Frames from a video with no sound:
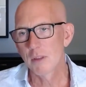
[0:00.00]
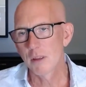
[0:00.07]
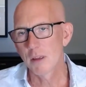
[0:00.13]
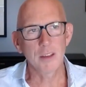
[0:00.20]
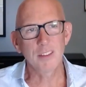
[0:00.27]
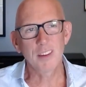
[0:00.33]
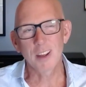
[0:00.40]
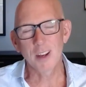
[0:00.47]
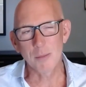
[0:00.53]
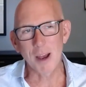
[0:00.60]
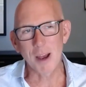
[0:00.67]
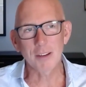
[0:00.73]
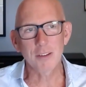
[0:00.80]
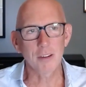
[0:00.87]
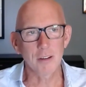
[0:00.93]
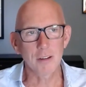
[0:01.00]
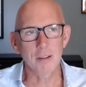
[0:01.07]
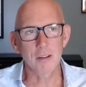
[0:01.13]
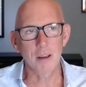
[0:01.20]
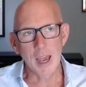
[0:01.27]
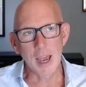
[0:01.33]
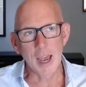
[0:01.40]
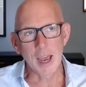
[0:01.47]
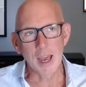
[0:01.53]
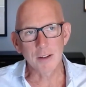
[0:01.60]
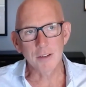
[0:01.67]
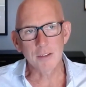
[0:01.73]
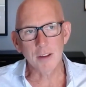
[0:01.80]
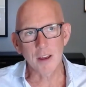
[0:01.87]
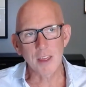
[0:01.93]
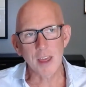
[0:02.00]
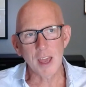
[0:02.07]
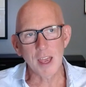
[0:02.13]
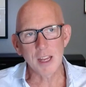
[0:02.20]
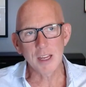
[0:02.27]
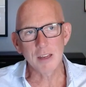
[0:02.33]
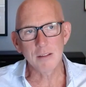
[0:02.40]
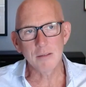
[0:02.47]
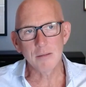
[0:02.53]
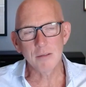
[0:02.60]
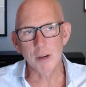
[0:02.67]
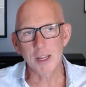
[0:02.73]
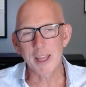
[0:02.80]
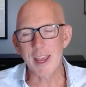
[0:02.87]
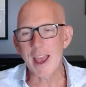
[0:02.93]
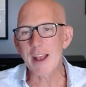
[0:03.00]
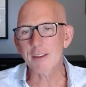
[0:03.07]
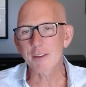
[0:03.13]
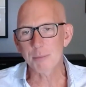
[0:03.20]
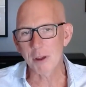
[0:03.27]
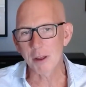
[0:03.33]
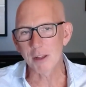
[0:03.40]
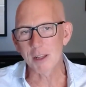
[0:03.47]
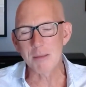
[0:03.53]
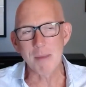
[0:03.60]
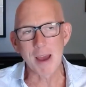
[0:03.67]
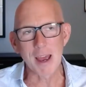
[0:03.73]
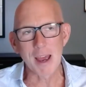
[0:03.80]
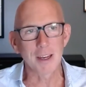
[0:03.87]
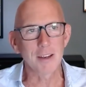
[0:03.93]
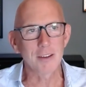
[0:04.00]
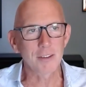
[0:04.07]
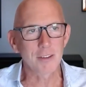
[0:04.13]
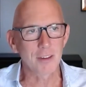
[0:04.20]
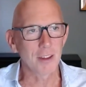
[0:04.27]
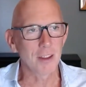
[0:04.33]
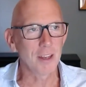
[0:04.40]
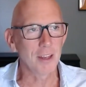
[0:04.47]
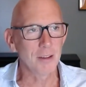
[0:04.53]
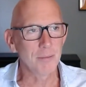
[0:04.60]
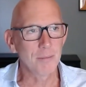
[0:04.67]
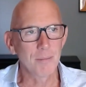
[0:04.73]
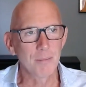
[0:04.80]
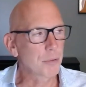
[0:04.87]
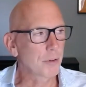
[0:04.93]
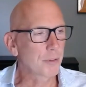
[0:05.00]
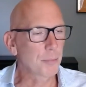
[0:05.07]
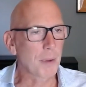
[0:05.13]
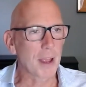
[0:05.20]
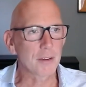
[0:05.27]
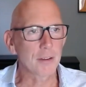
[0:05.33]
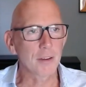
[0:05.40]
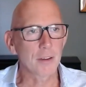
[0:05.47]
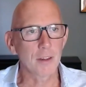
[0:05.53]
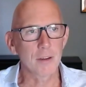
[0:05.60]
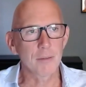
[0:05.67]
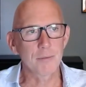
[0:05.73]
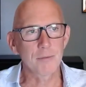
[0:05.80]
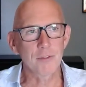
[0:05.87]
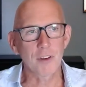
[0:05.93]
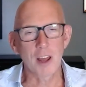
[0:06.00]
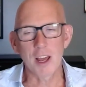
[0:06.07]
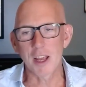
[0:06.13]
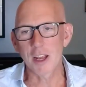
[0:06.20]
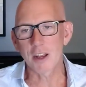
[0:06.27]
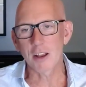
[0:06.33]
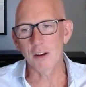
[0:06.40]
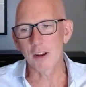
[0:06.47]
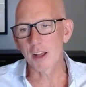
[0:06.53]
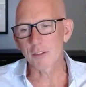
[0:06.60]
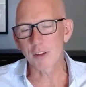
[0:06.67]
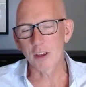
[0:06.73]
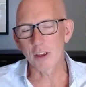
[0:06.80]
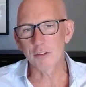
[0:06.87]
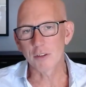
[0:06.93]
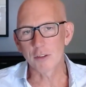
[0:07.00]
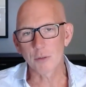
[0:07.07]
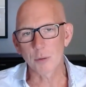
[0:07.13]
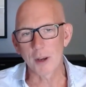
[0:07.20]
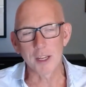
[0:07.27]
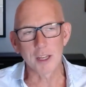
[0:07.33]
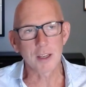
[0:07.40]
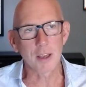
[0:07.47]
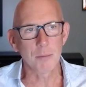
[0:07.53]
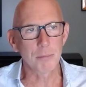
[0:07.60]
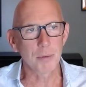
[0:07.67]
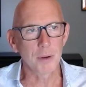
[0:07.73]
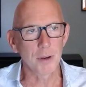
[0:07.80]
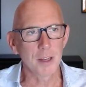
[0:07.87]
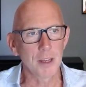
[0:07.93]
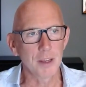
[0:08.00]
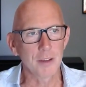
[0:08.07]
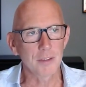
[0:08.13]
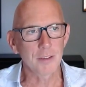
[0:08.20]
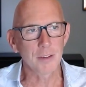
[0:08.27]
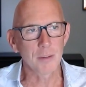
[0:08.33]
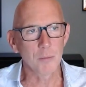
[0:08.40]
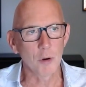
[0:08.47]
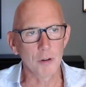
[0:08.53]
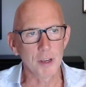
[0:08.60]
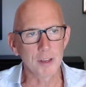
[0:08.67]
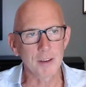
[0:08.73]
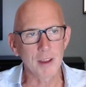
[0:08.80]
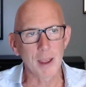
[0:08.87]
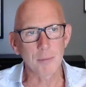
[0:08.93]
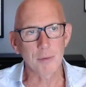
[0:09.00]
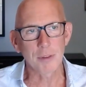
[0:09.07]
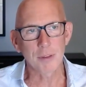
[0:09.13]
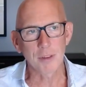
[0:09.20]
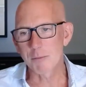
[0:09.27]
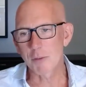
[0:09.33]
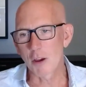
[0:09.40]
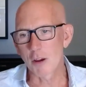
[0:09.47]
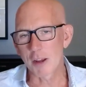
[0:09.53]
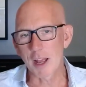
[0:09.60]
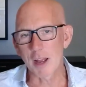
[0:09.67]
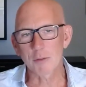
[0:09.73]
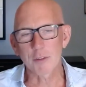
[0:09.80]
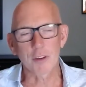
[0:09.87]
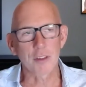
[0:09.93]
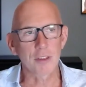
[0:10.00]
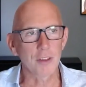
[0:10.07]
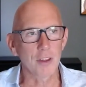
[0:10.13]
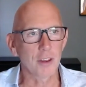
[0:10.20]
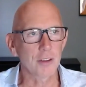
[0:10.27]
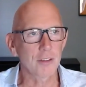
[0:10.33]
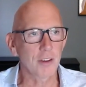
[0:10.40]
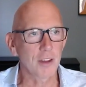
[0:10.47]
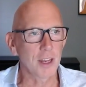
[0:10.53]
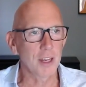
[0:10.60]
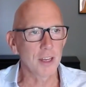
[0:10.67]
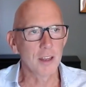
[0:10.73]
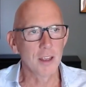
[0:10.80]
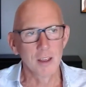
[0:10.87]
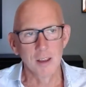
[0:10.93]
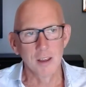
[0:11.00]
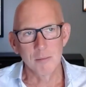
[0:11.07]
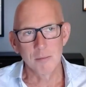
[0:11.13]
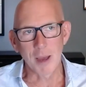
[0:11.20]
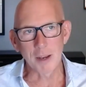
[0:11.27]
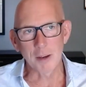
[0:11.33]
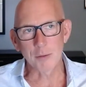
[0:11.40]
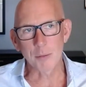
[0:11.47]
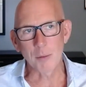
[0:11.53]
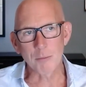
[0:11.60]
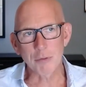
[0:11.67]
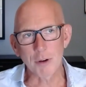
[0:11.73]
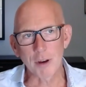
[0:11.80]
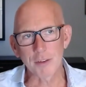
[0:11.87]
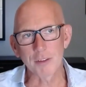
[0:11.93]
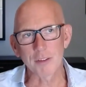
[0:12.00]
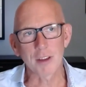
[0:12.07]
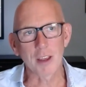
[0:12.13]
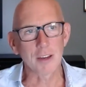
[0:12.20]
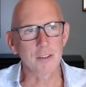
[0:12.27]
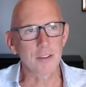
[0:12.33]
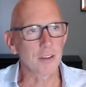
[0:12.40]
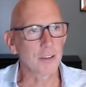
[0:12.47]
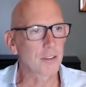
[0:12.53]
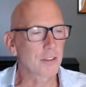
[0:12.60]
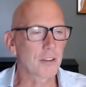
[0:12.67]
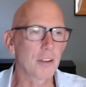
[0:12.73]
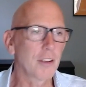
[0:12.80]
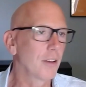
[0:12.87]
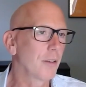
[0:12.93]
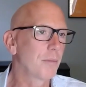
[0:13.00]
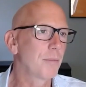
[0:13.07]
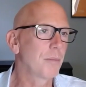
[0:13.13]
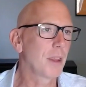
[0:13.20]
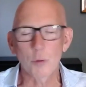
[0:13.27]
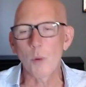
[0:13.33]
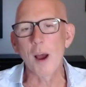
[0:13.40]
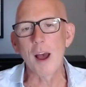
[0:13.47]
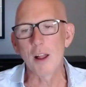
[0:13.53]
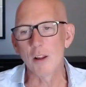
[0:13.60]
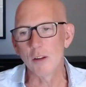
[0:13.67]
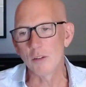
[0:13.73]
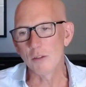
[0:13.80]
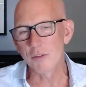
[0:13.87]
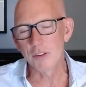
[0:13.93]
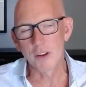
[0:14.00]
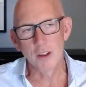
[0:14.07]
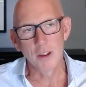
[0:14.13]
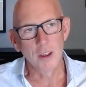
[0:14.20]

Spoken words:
as you can imagine, and they really expertly managed the prospectus, the flyer going out to 120 companies, more in depth, and going out to 30, management presentations to 12,